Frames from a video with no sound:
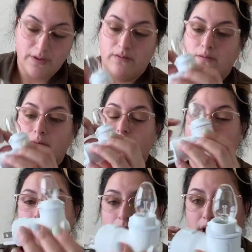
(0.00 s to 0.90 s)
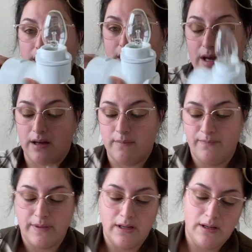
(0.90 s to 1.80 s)
so we put it on like that
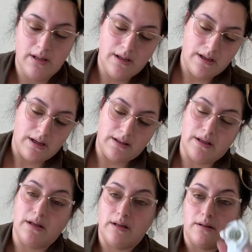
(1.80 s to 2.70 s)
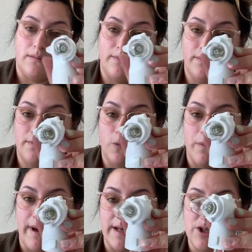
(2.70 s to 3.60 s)
and then we
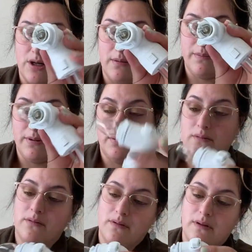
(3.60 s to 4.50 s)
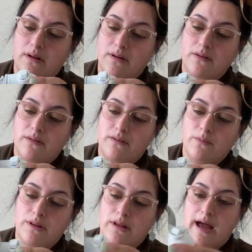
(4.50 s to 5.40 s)
match up this
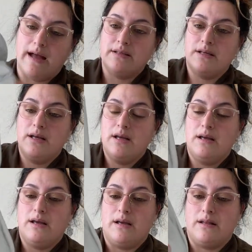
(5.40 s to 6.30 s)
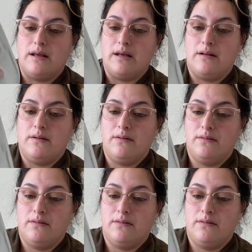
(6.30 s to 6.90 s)
with that. And then